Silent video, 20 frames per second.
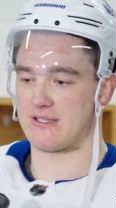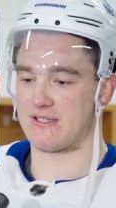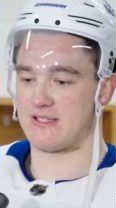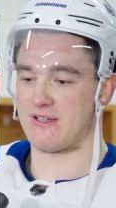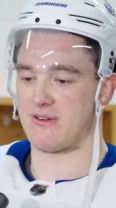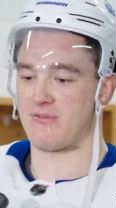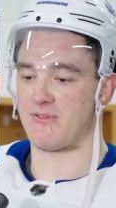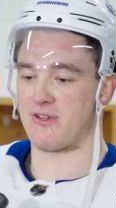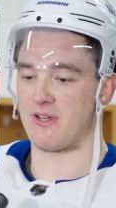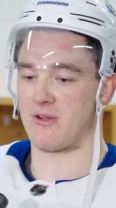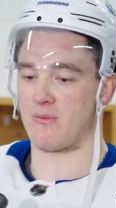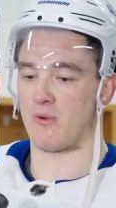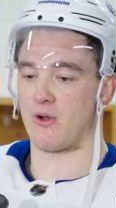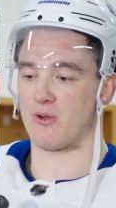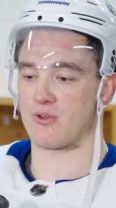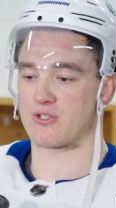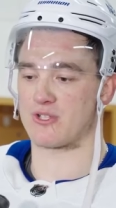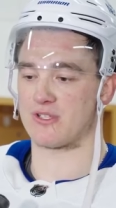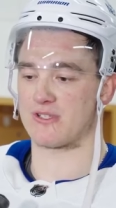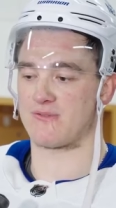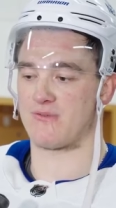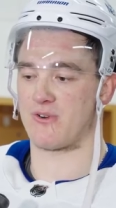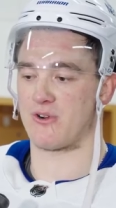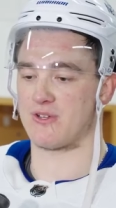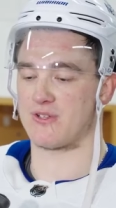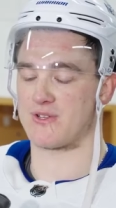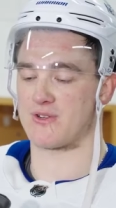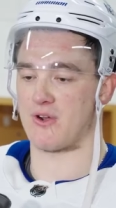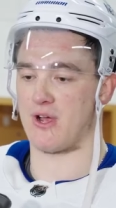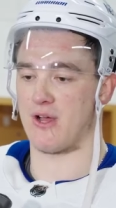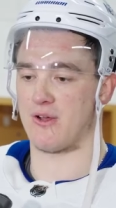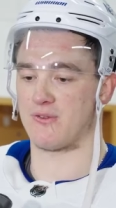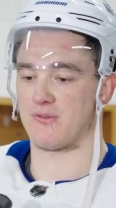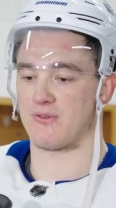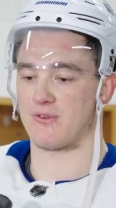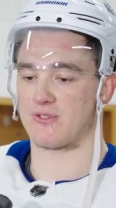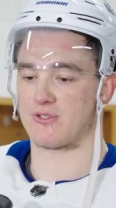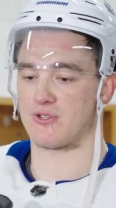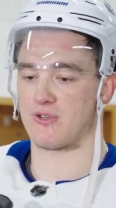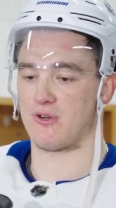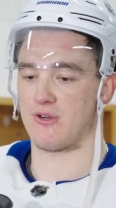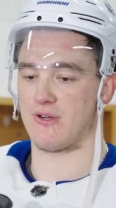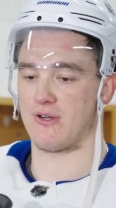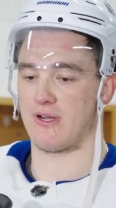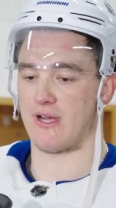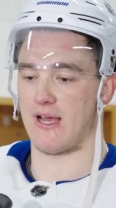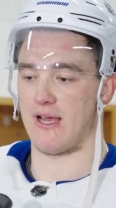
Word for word: different emotions first round for sure.